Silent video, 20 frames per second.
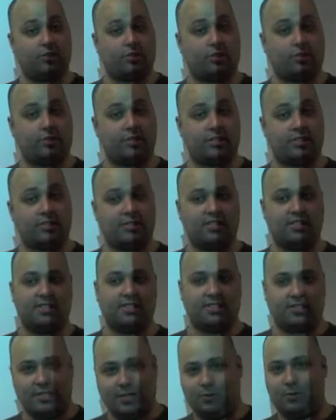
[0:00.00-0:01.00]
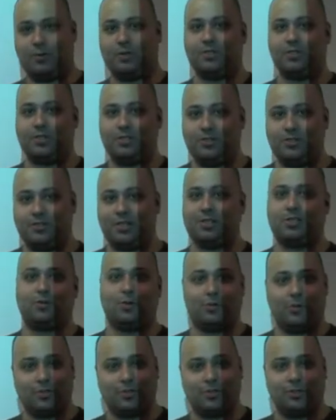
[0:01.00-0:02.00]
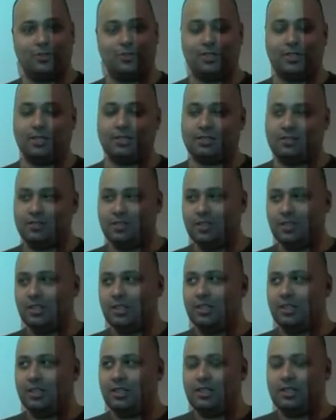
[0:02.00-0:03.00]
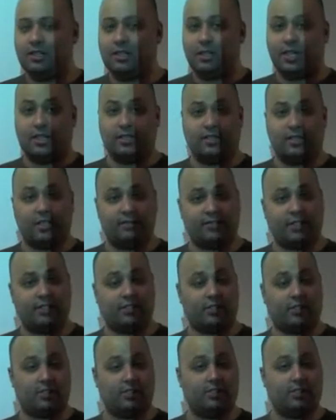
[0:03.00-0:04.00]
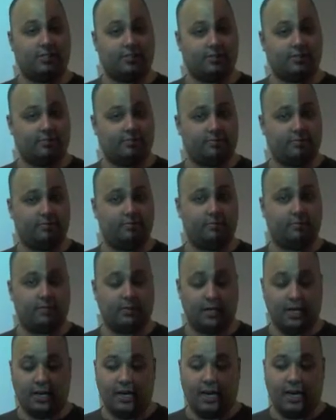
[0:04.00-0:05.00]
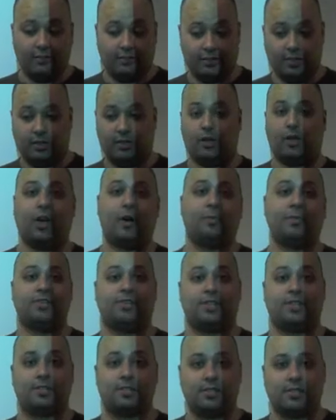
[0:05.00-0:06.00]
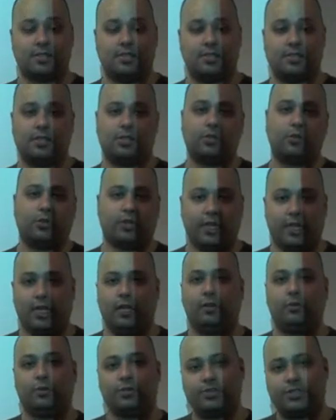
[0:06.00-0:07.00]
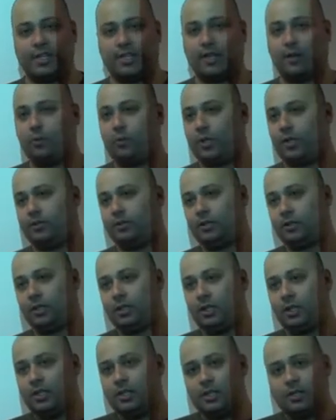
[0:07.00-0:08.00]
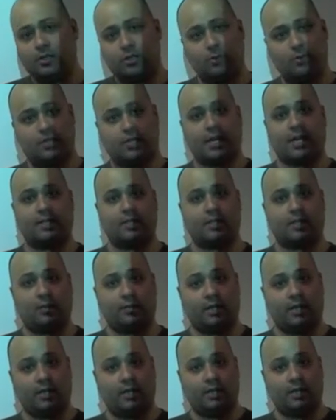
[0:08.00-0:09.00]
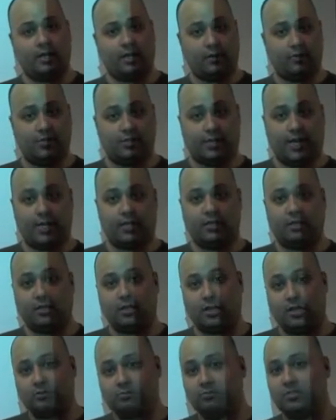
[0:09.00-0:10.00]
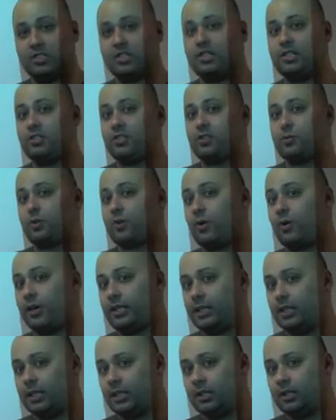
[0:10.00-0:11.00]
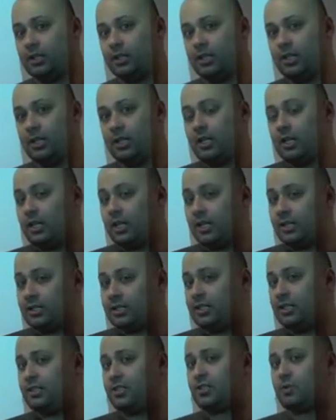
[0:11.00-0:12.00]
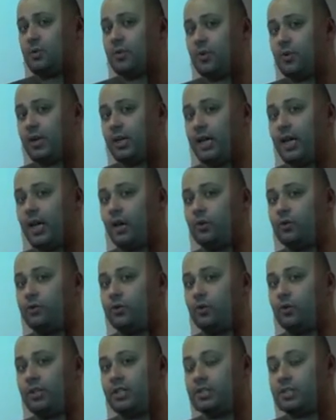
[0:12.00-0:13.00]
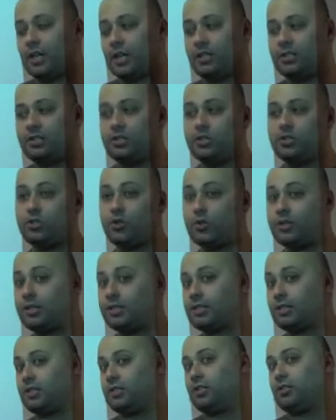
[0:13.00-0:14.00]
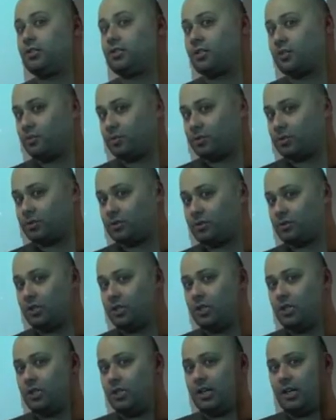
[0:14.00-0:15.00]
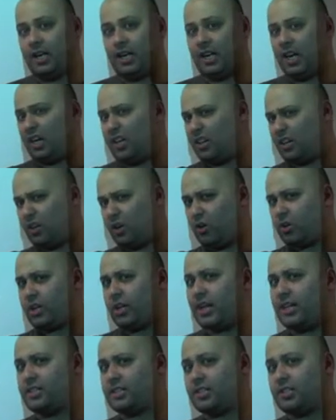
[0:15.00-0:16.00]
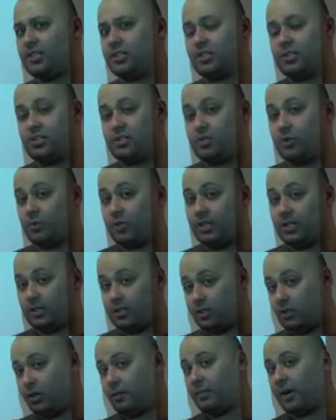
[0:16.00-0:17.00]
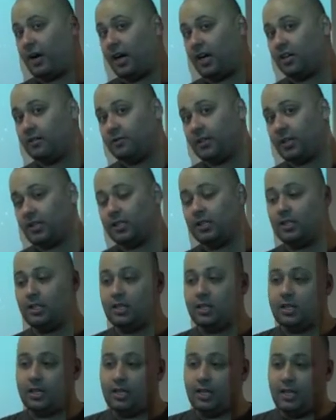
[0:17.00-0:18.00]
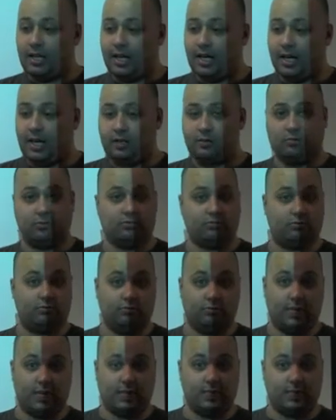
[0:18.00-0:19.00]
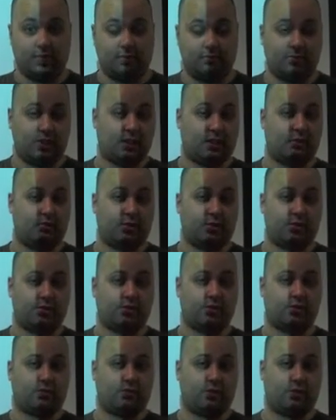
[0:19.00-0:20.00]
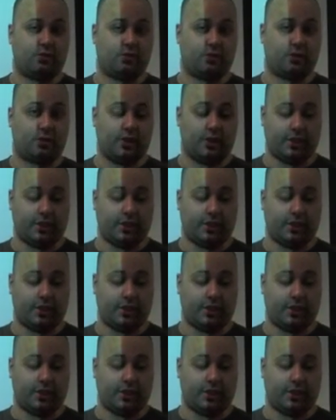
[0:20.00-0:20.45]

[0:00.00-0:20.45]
office saying we want to do this, we want to do this. And they eventually, after a lot of persistence, they said, okay, we'll set up one. So we started up a recycling thing. The teachers were quite keen, and the teachers were quite helpful. They started to join us into groups, other organisations, so we got part of it, and we ended up making posters for